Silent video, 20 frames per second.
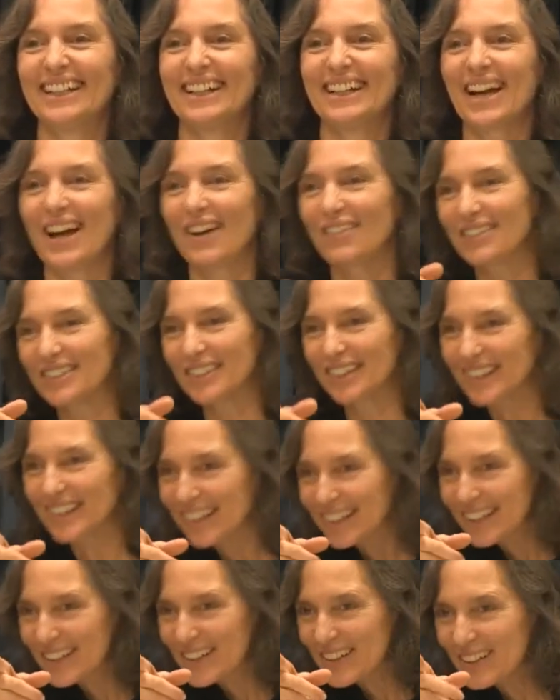I was
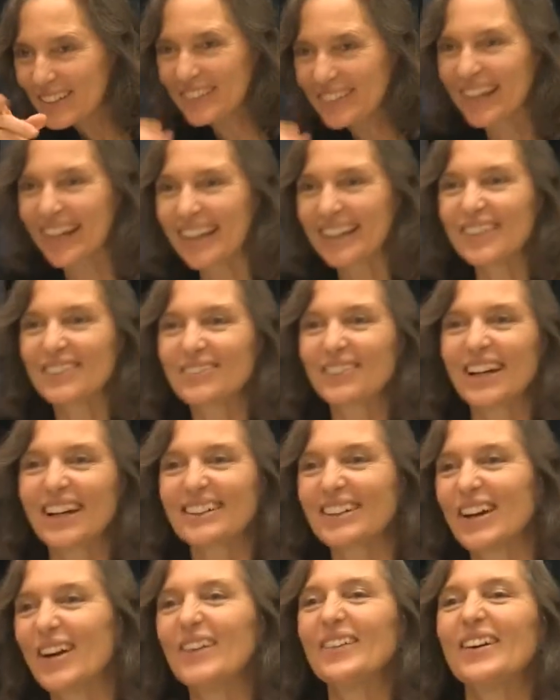looking at you, yeah, in the back.
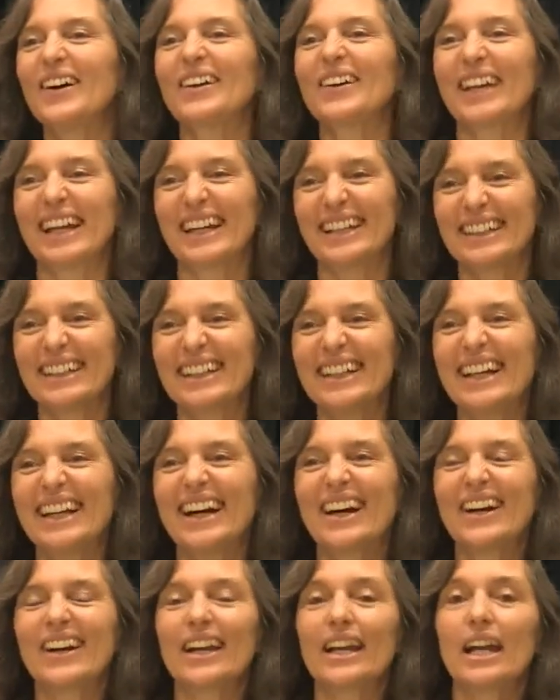No? Okay,
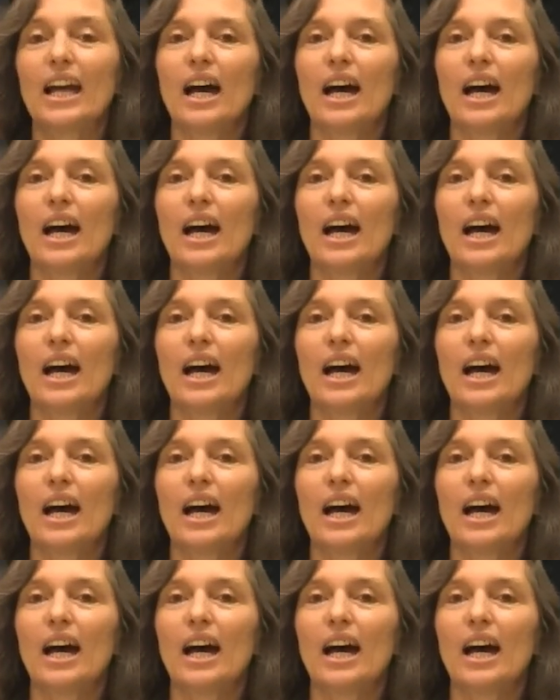all right.